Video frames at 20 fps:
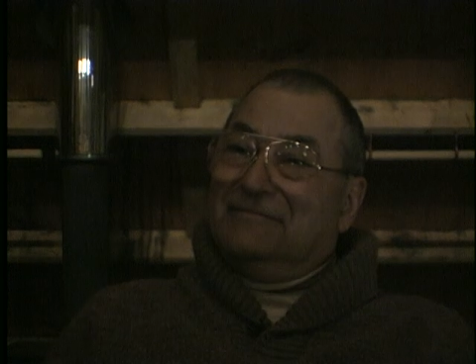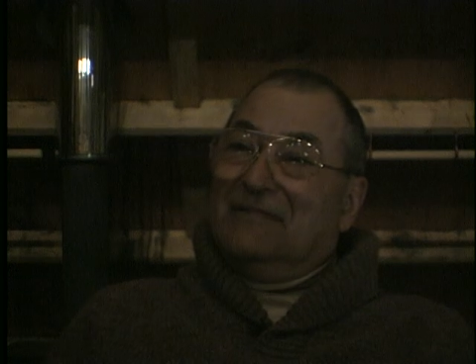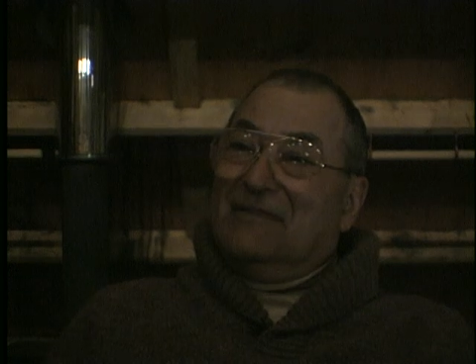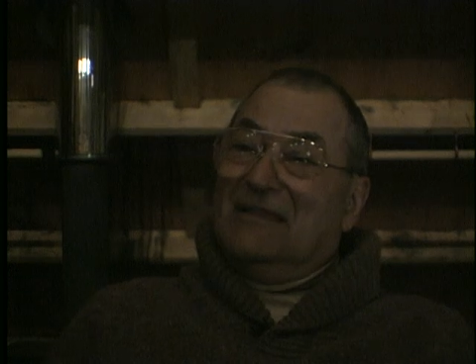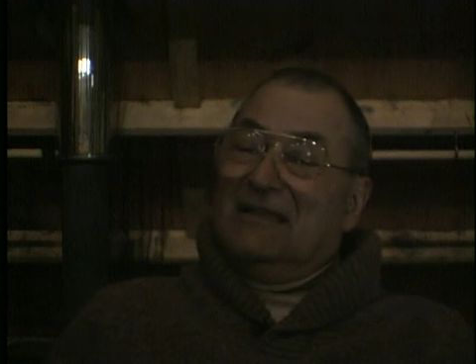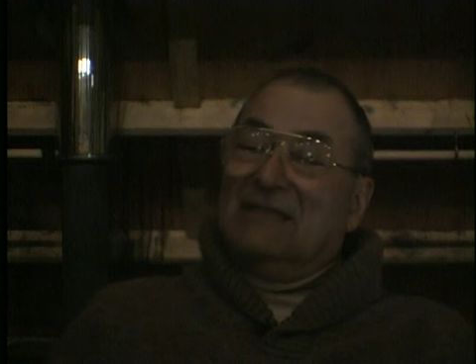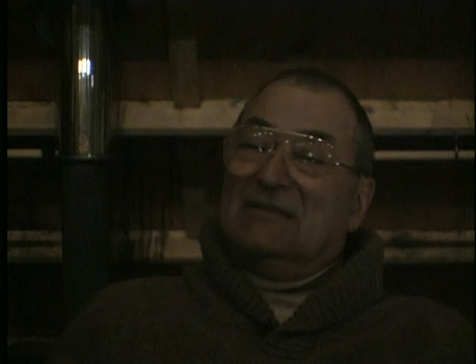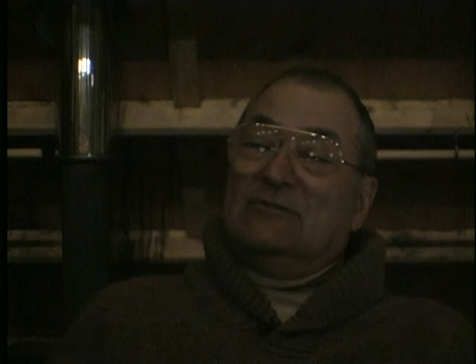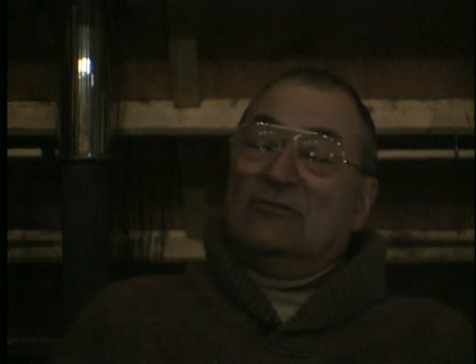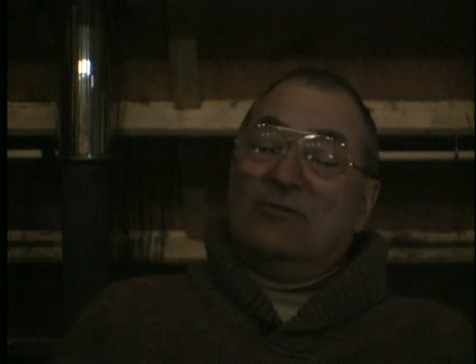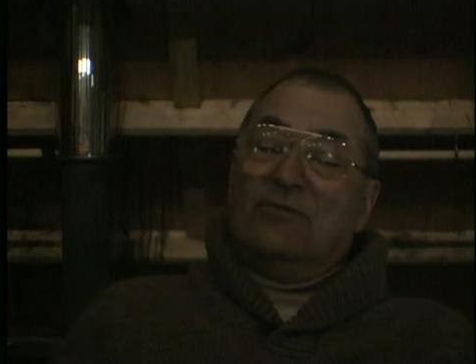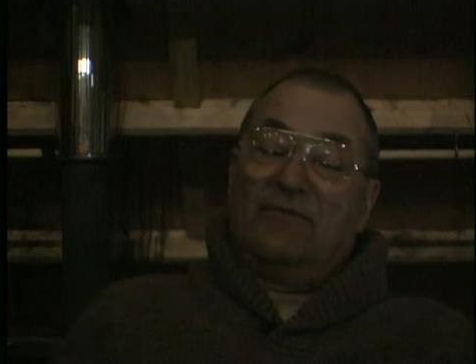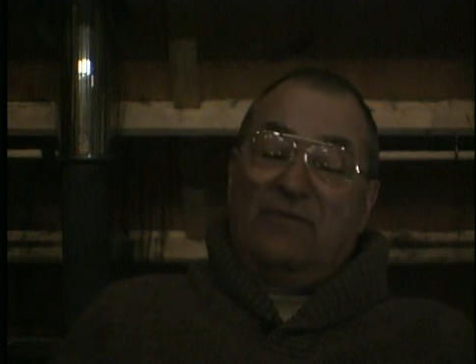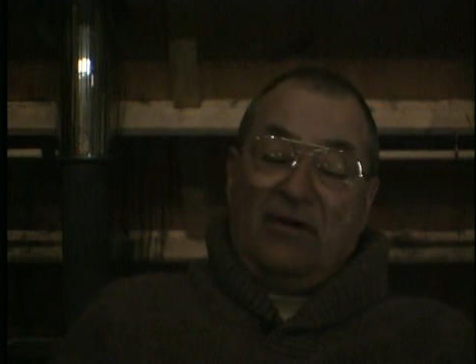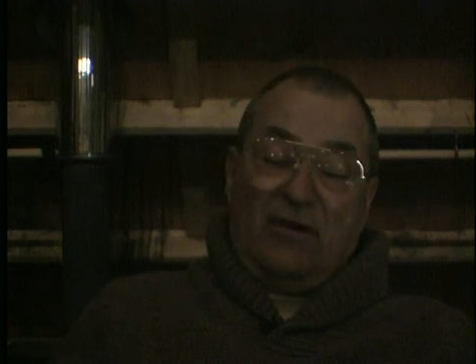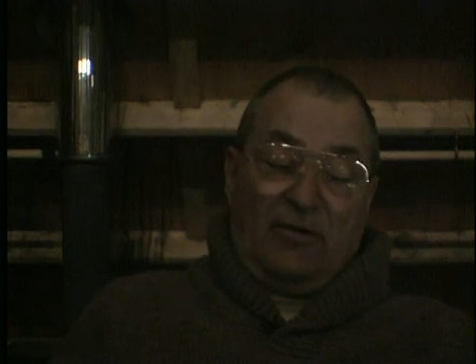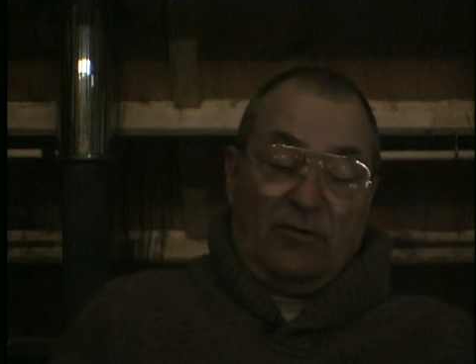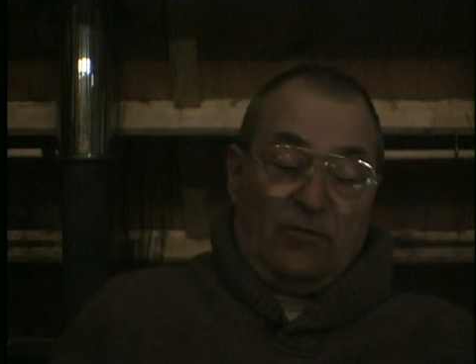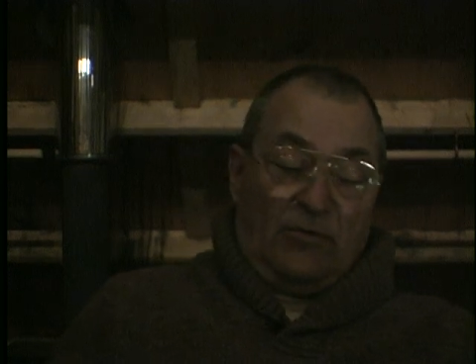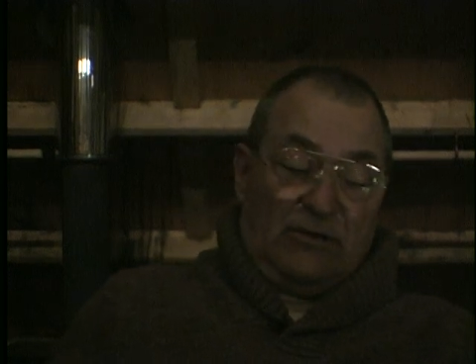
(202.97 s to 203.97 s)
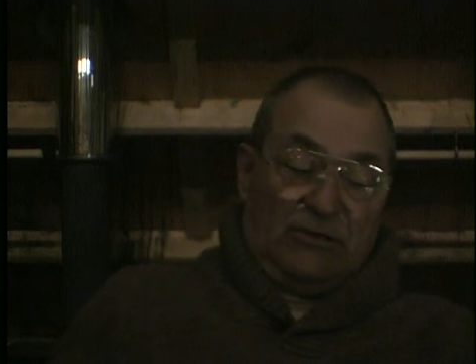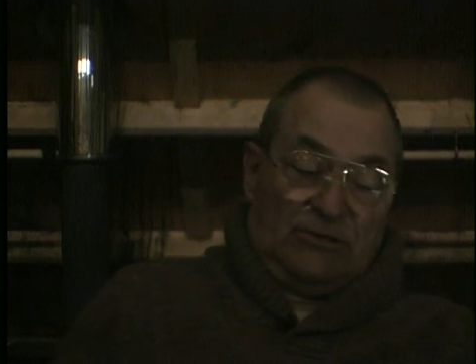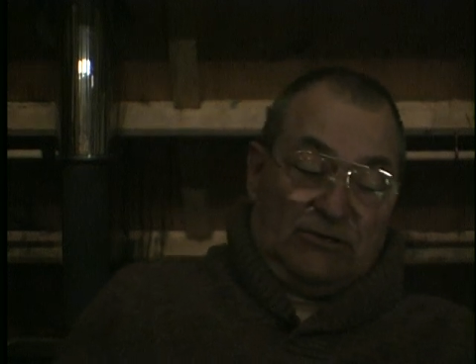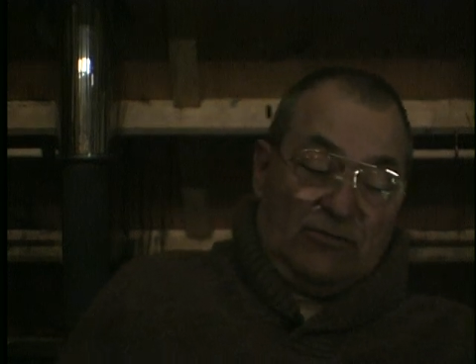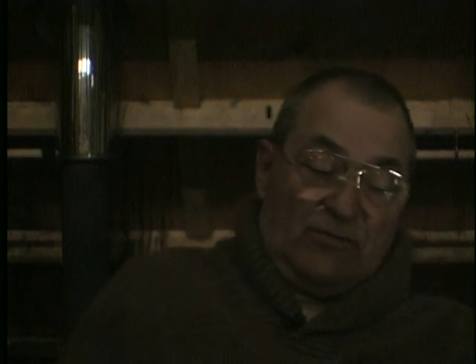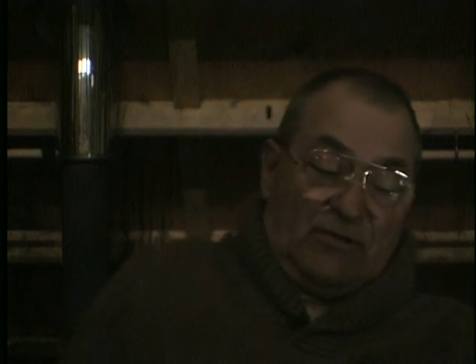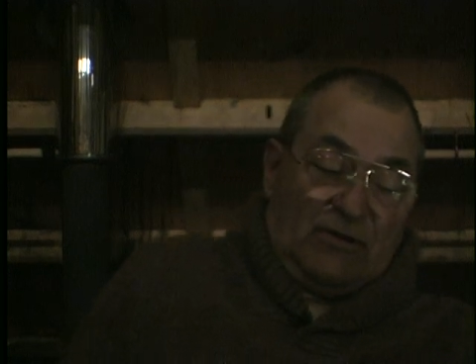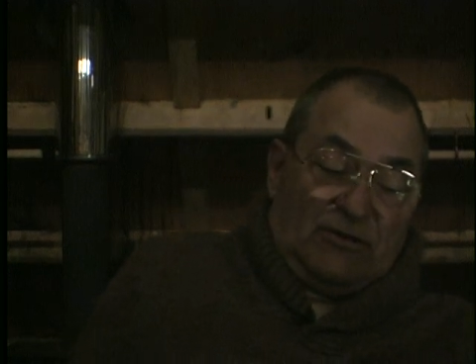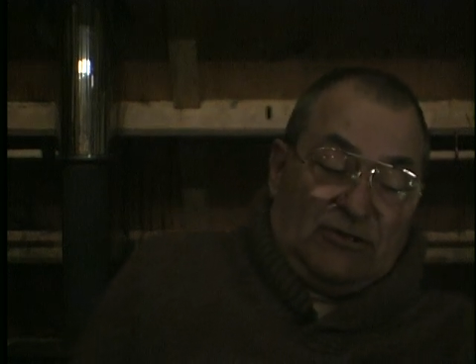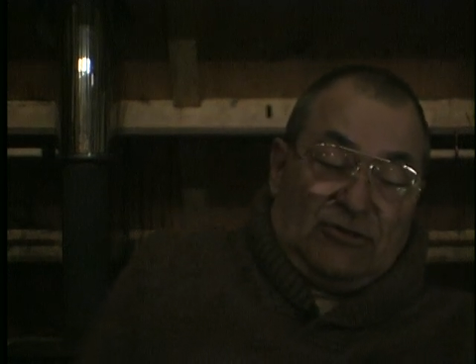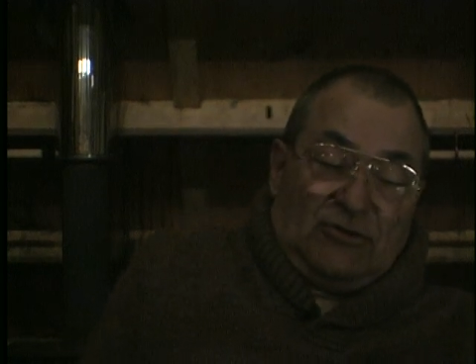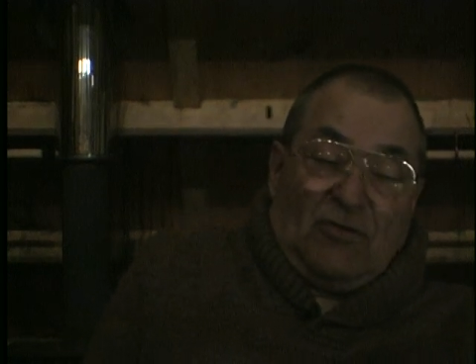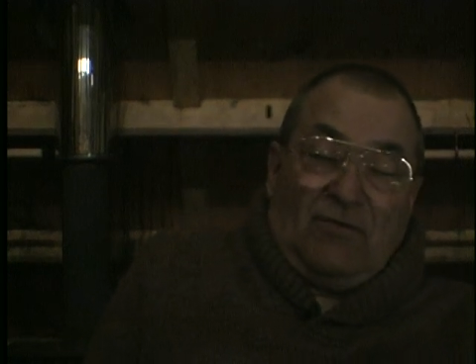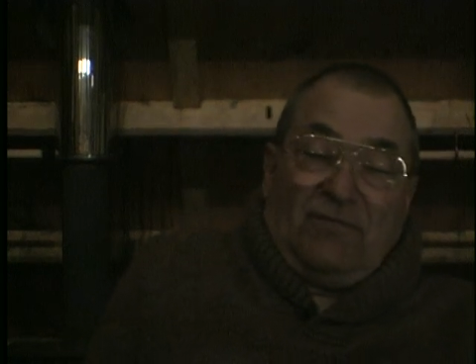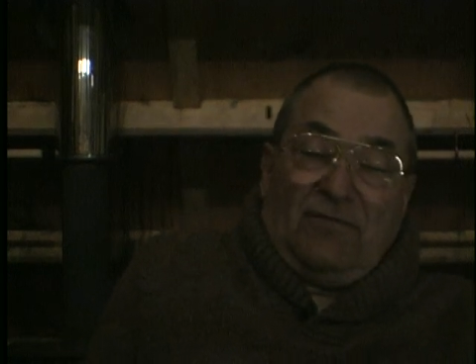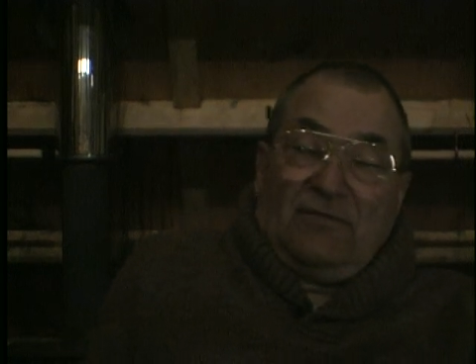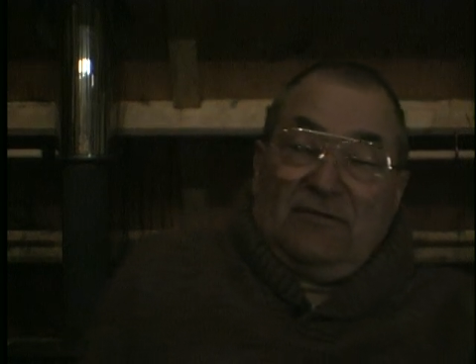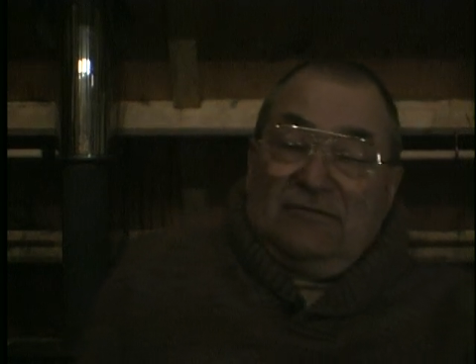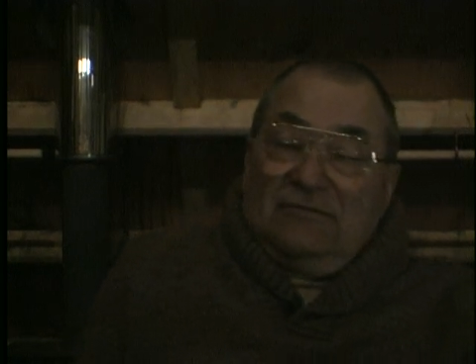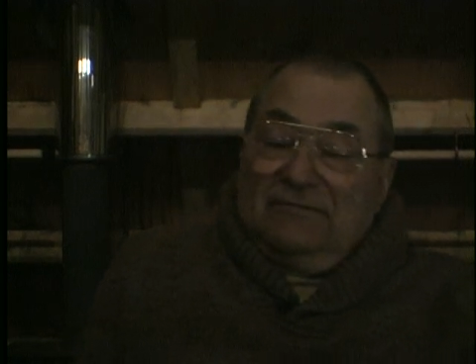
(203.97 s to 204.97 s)
unless you were very rich and you had a
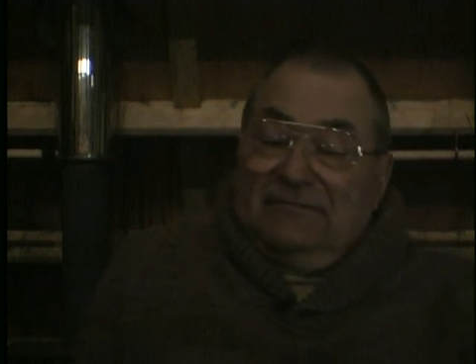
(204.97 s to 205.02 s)
chauffeur.